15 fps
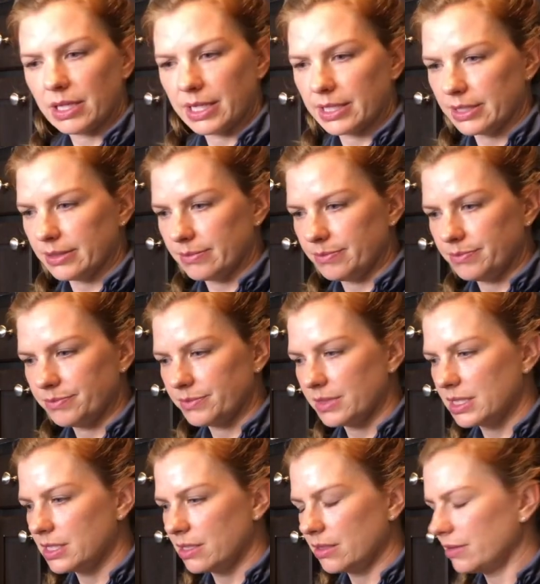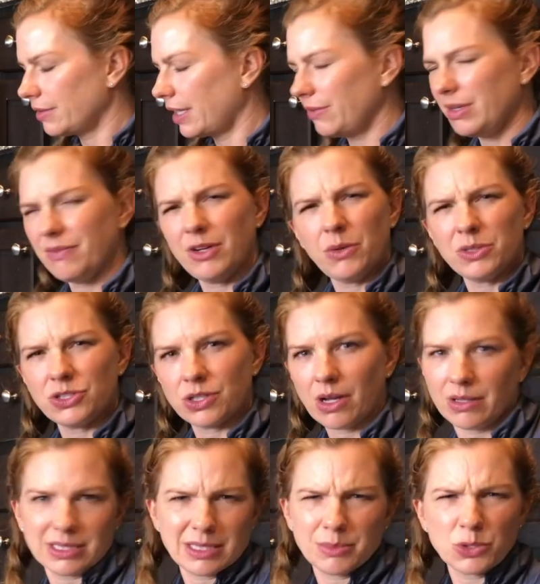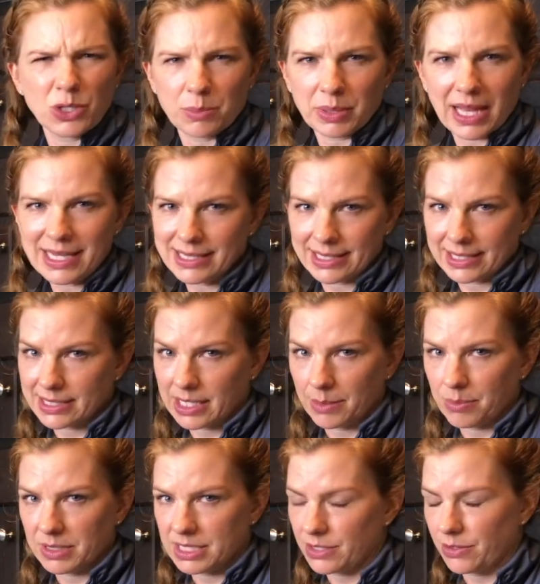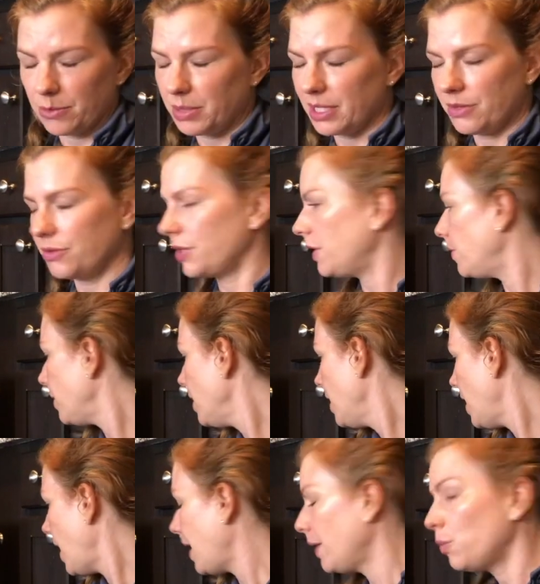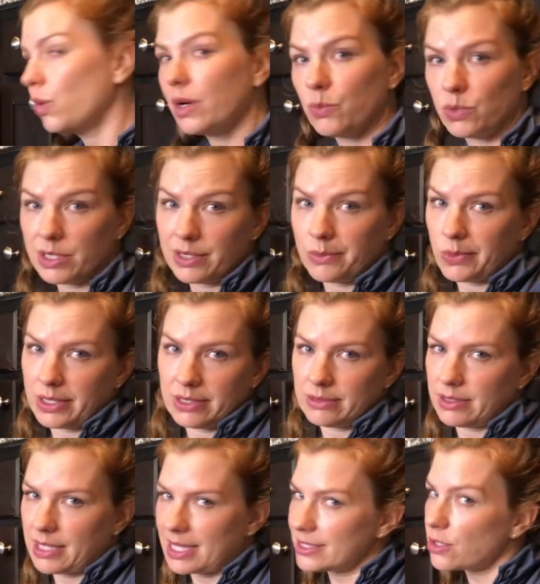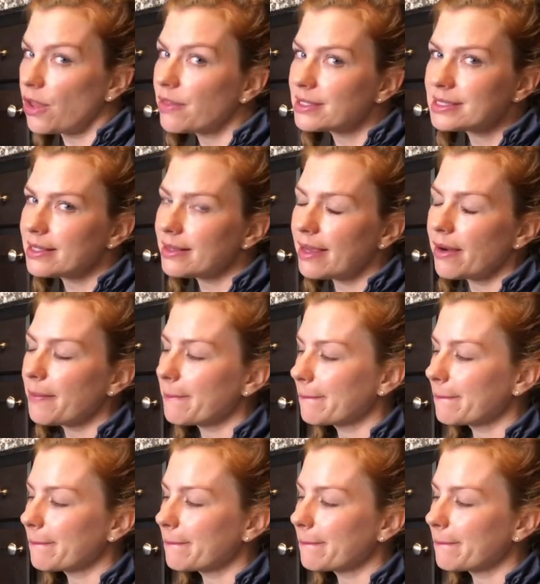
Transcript: like I don't even know what you call it, some sort of plastic type material, but I don't know, and 1 wooden one, and that's all that's in there.